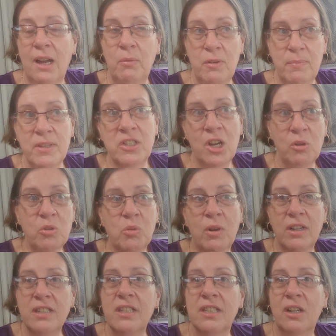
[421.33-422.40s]
and we've been told
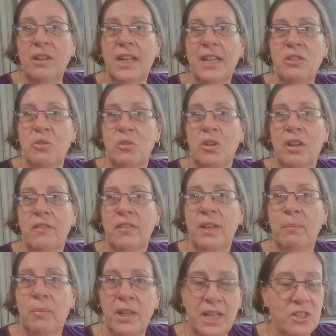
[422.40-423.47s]
twice it's okay to drive
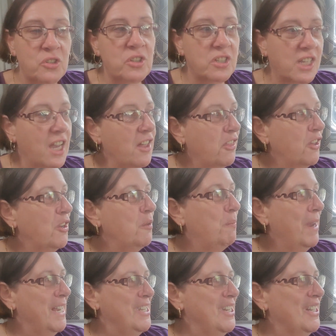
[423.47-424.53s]
it, but let's just get a third
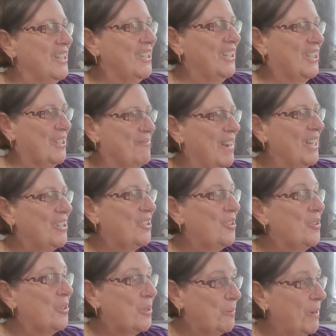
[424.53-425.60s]
opinion just to make
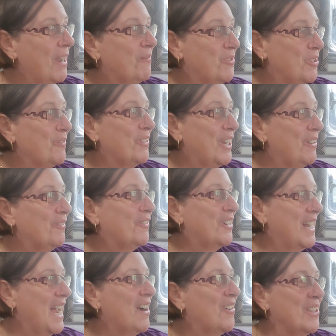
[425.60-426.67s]
sure, because we have driven it for
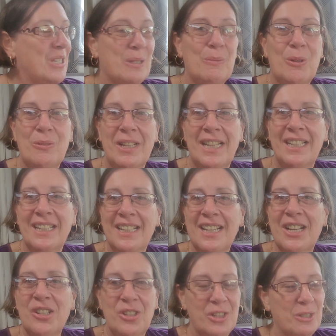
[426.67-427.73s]
an hour this morning
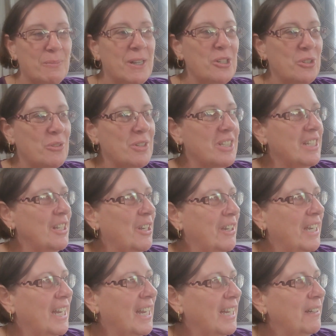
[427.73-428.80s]
just to make sure it's still
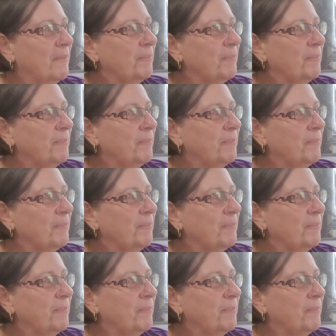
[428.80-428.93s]
okay.